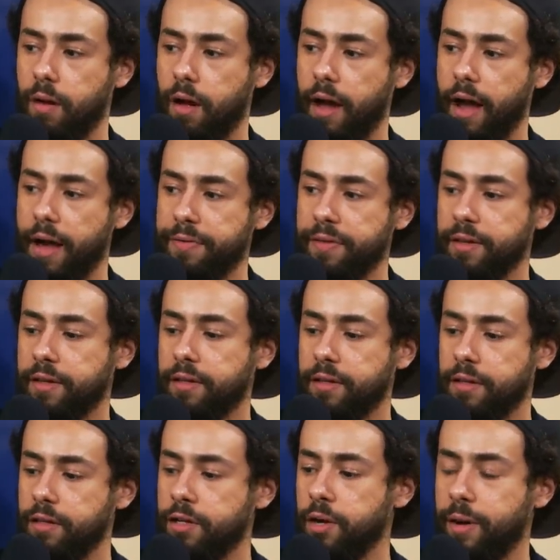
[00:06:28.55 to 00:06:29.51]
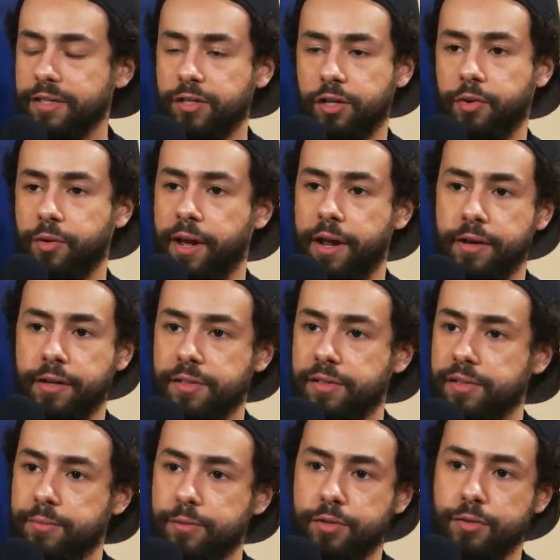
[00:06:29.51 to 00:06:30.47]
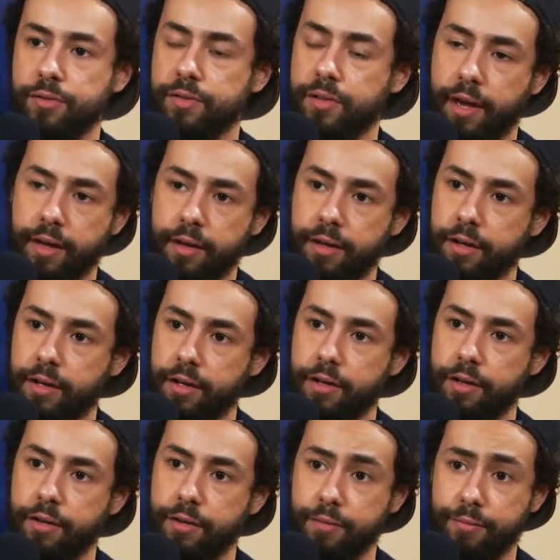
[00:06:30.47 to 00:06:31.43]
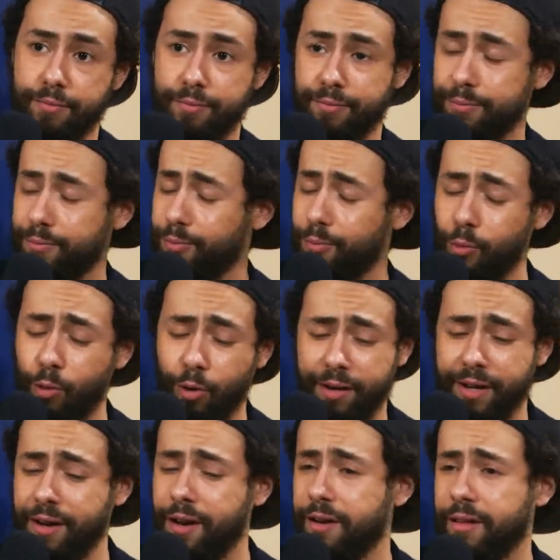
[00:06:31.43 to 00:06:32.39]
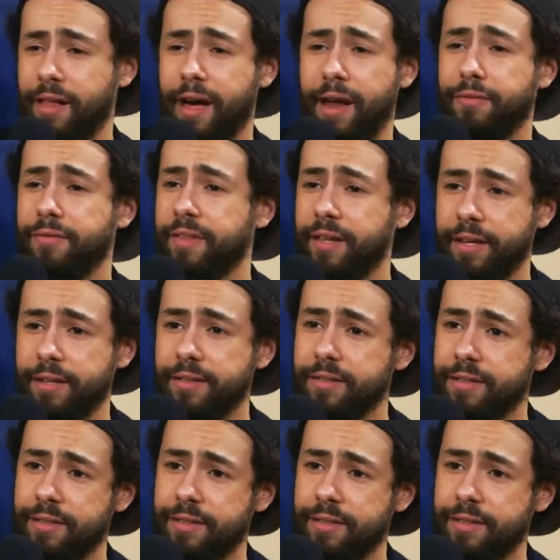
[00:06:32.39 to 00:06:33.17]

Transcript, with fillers: I think, as a creator, he's someone who's like working on a lot of things.